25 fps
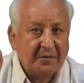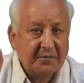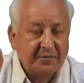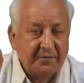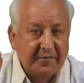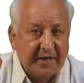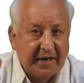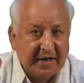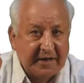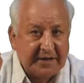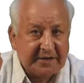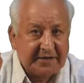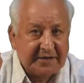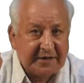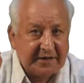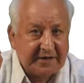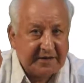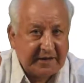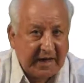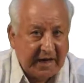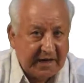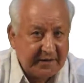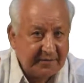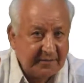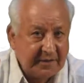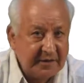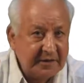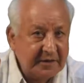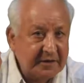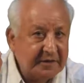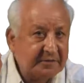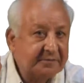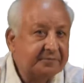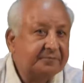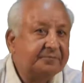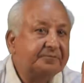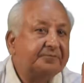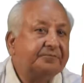makes a
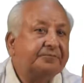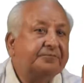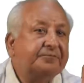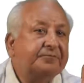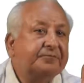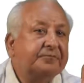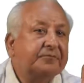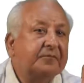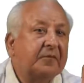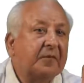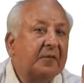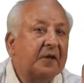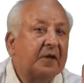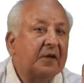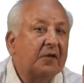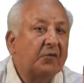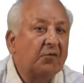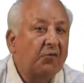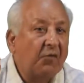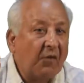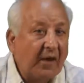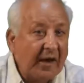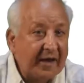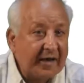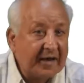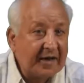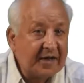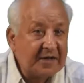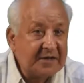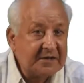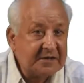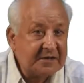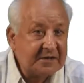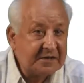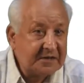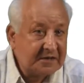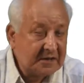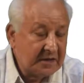diamond,
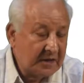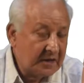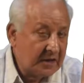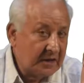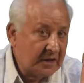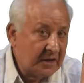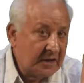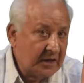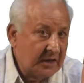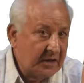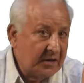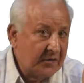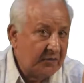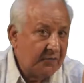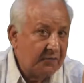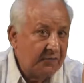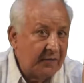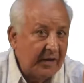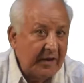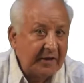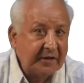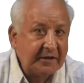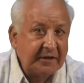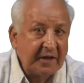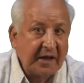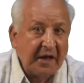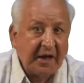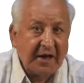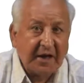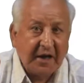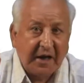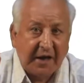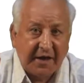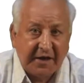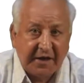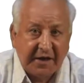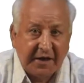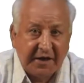whereas when they are
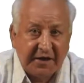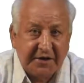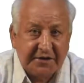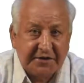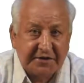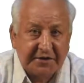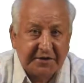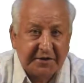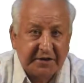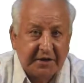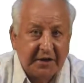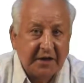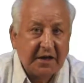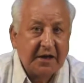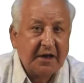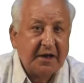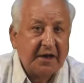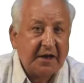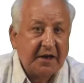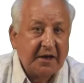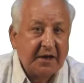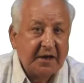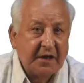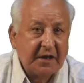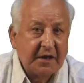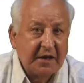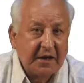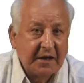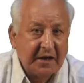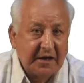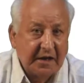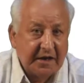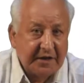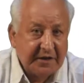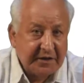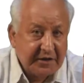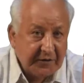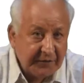arranged
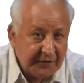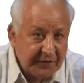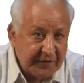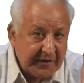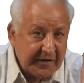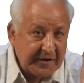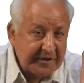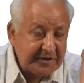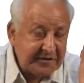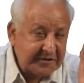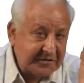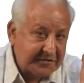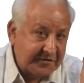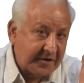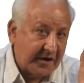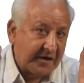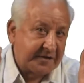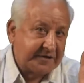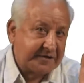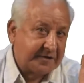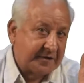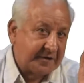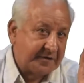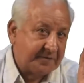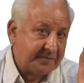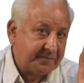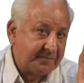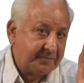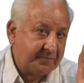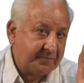in a different structure,